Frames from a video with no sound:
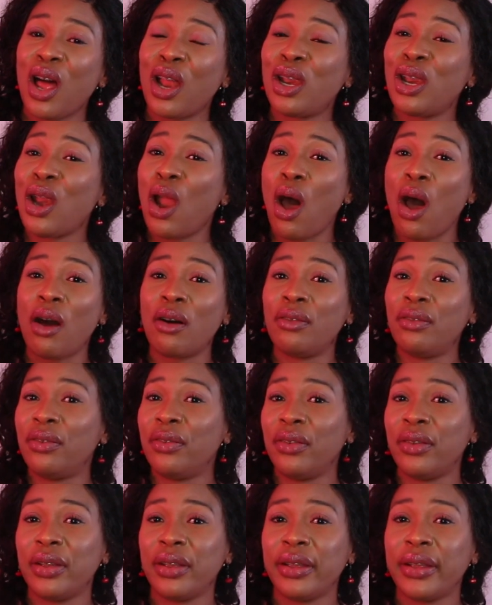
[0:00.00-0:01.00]
love,
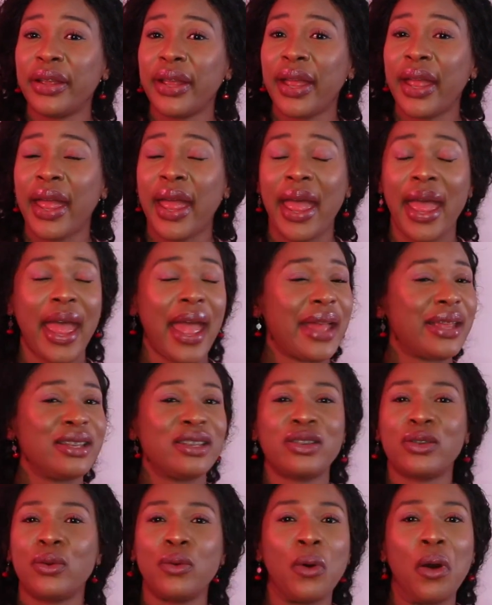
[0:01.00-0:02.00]
and
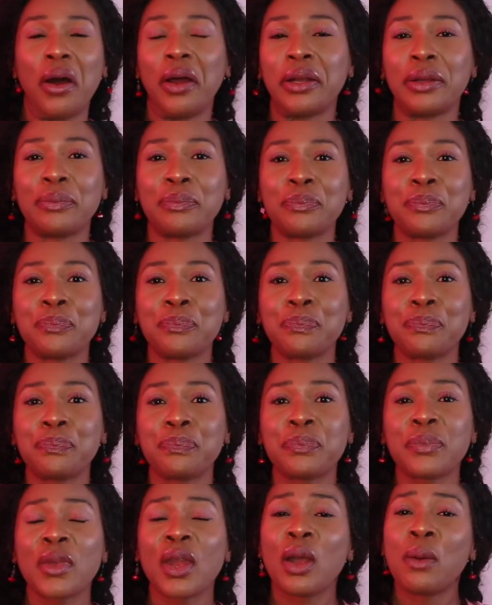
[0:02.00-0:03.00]
so on.
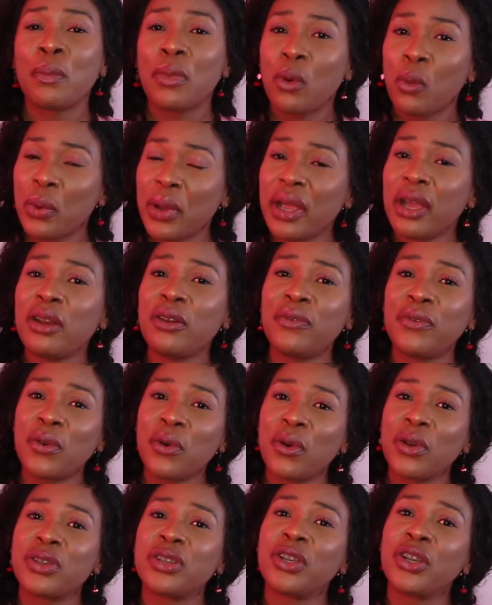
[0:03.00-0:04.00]
But we're going to
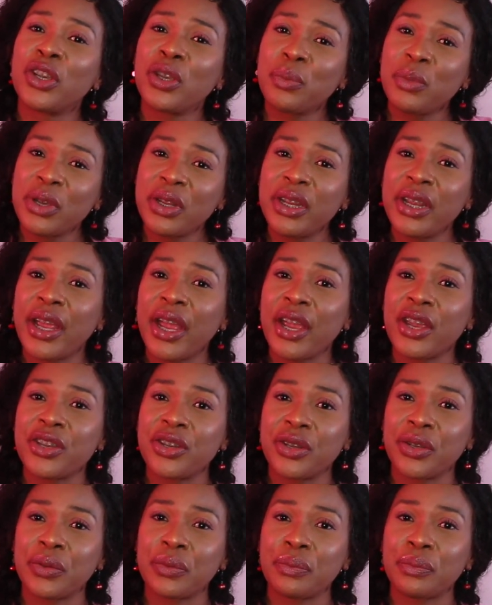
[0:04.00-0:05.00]
focus on
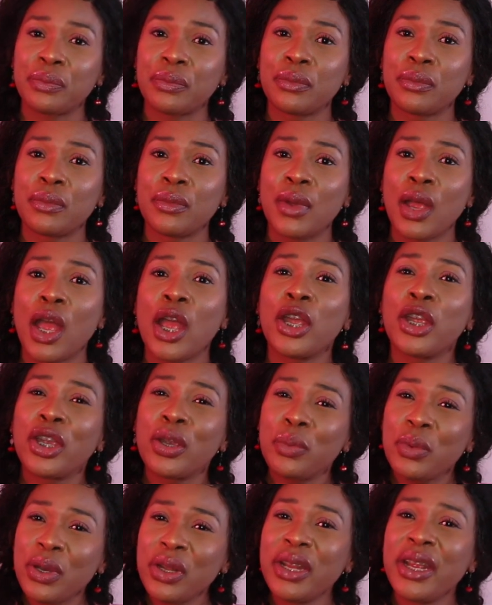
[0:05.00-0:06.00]
communication.
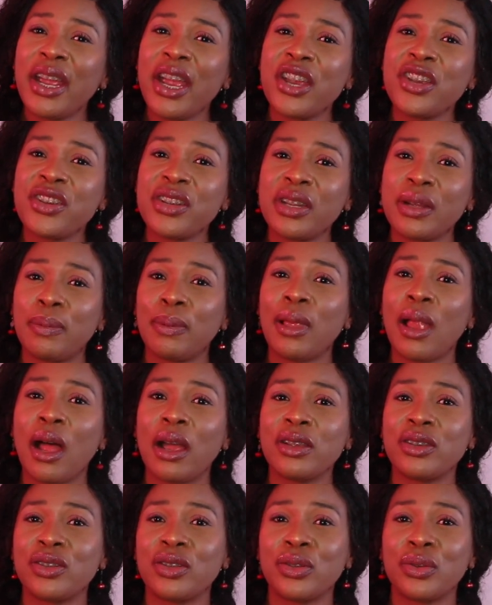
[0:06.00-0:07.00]
Communication
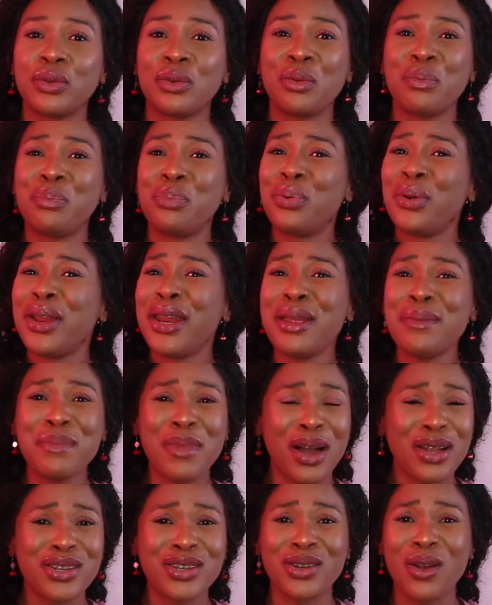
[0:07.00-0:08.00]
applies to pretty
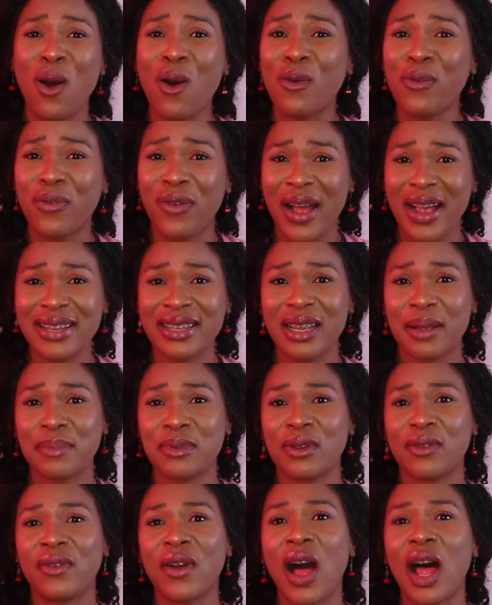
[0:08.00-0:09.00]
much all
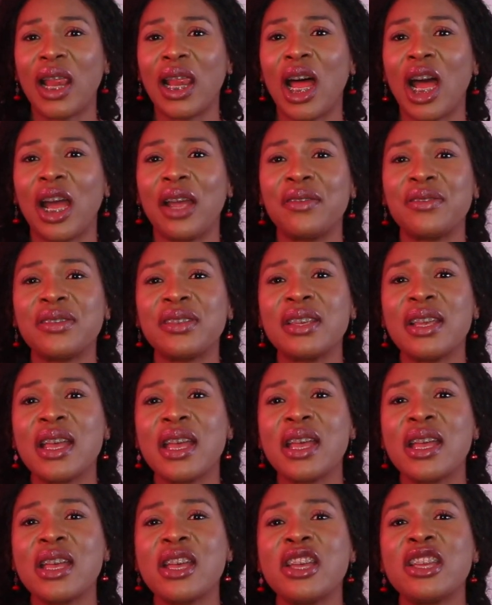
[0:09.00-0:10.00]
facets of our lives.
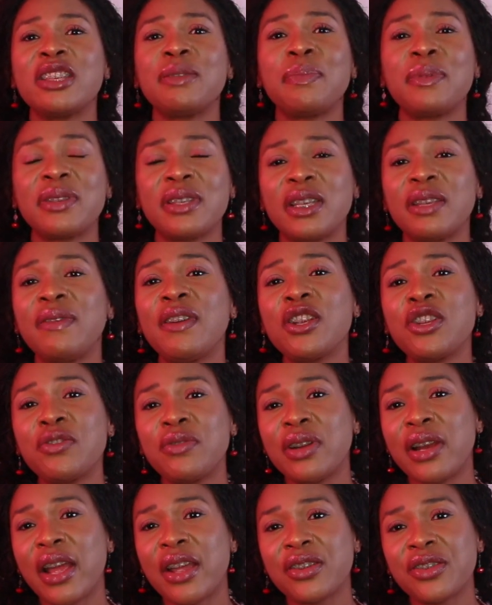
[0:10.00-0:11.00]
Specific to
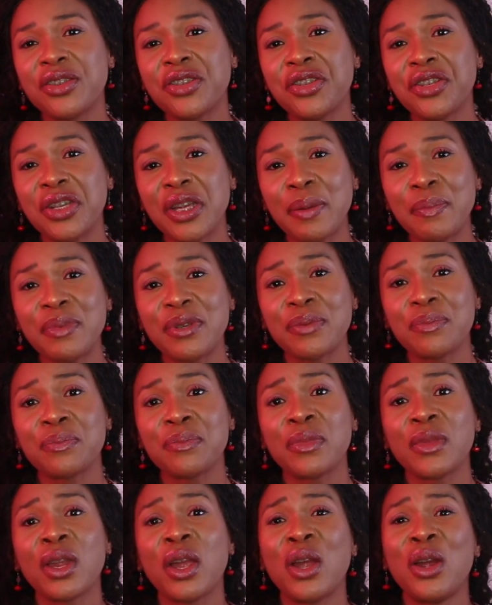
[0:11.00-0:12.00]
relationships,
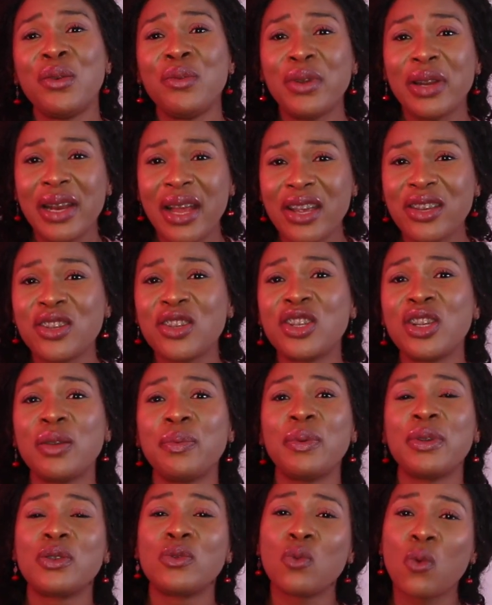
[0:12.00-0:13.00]

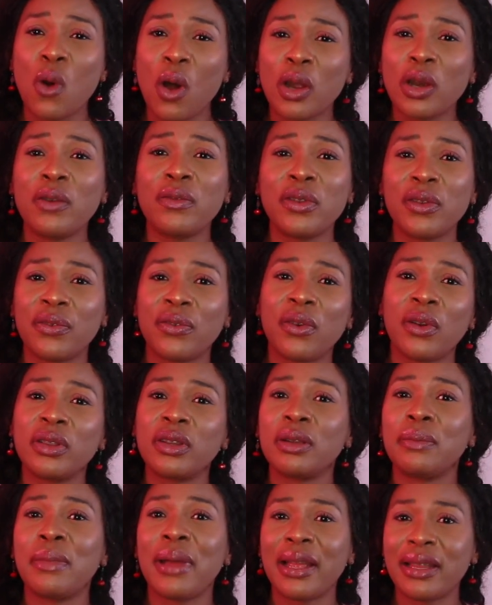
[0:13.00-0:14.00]
relationship is one of the
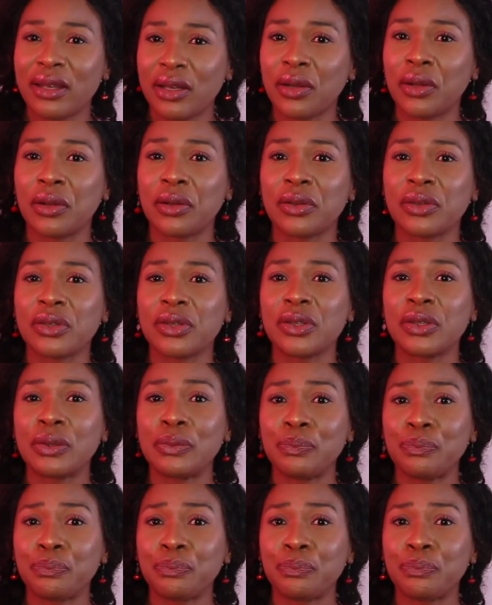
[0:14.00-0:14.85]
fundamentals